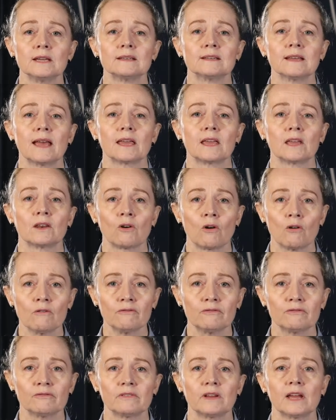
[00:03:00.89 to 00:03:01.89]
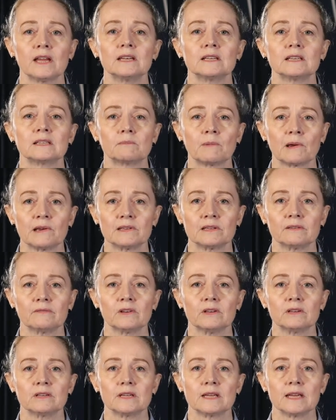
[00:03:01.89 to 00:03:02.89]
take it off and dispose of
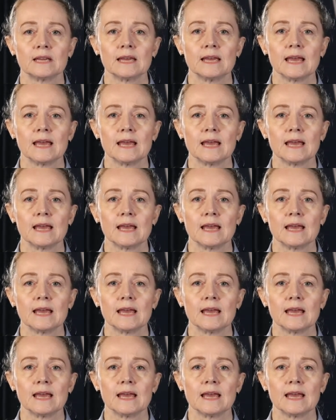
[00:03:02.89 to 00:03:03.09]
it.